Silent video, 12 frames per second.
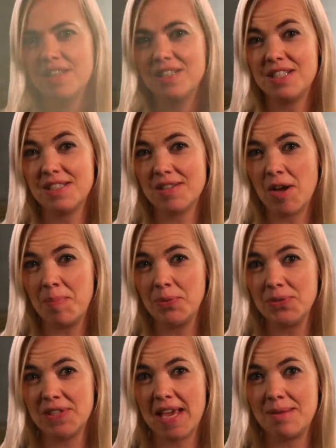the
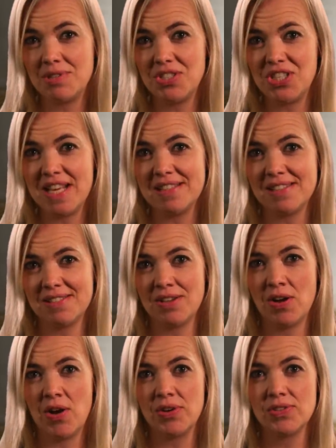disciples came to Jesus
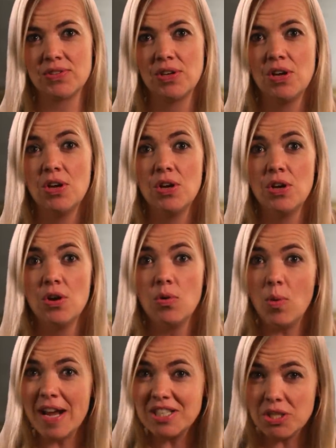and asked,
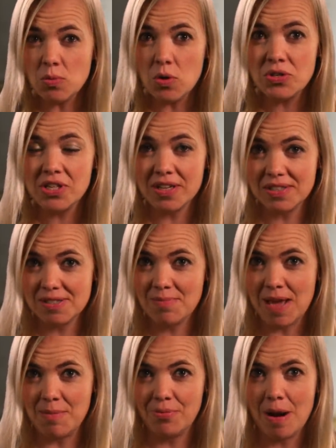"Where do you want us to
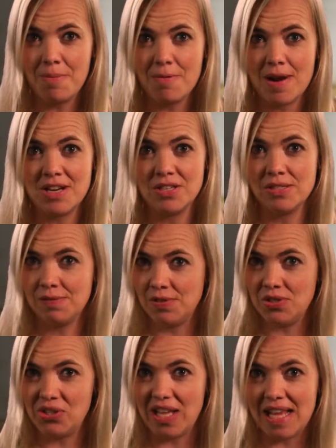make preparations for
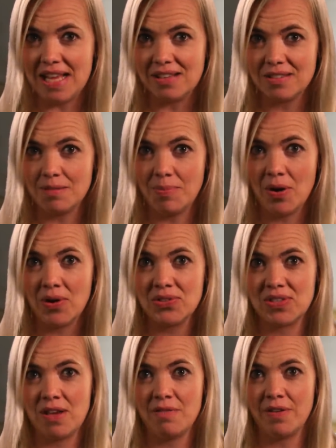you to eat the
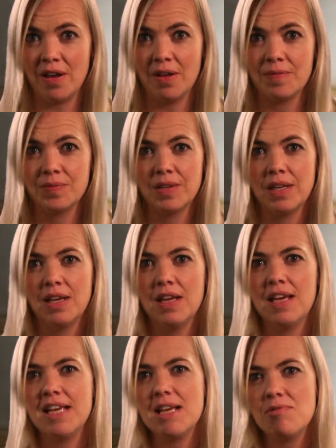Passover?"
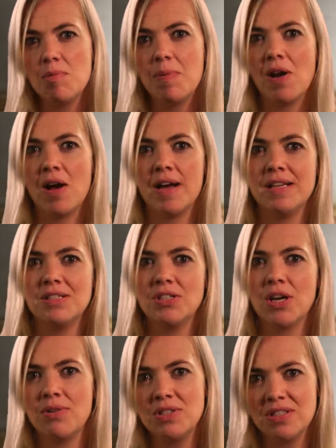He replied,
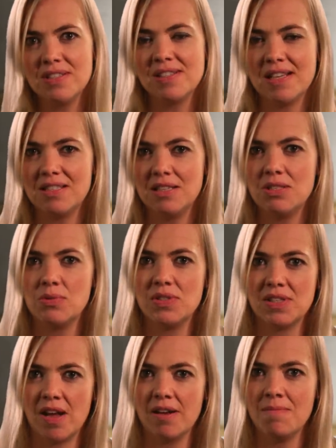"Go into the city to a
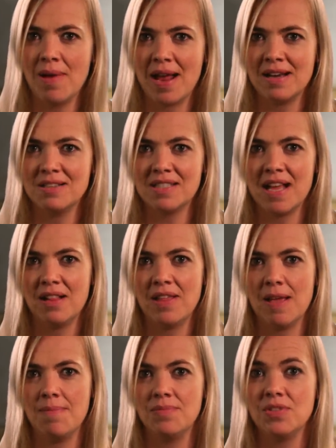certain man and tell
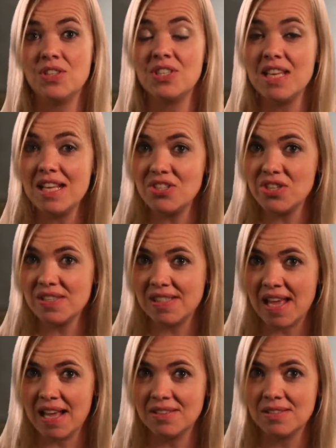him, 'The teacher
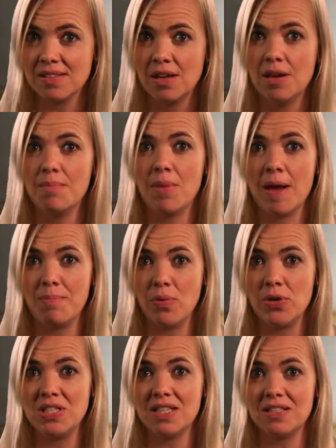says, my
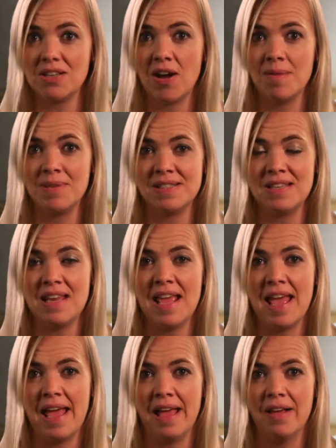appointed time is
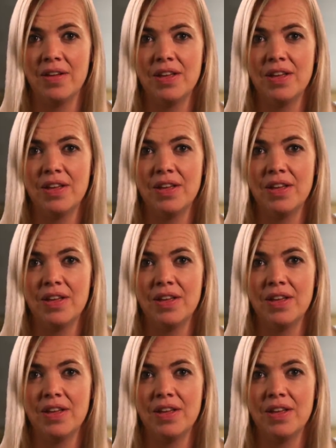near.